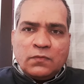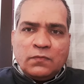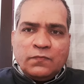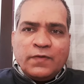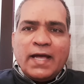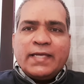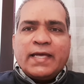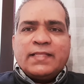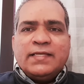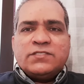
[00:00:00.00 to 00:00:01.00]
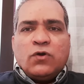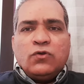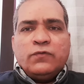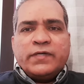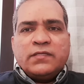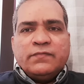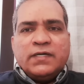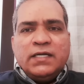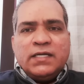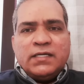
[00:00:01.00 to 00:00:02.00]
Why Catholics all over the
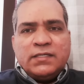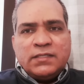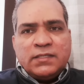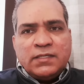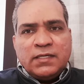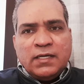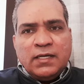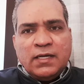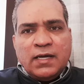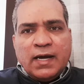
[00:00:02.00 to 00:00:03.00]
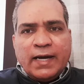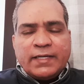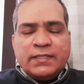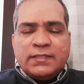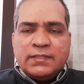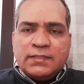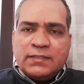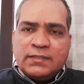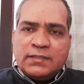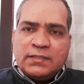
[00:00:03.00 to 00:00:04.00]
world are
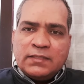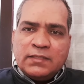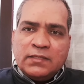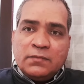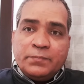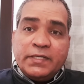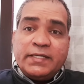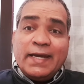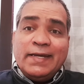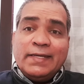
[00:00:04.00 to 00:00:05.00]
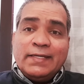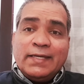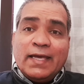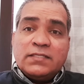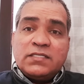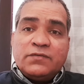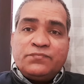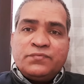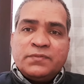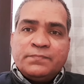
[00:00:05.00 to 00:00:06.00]
pretending as if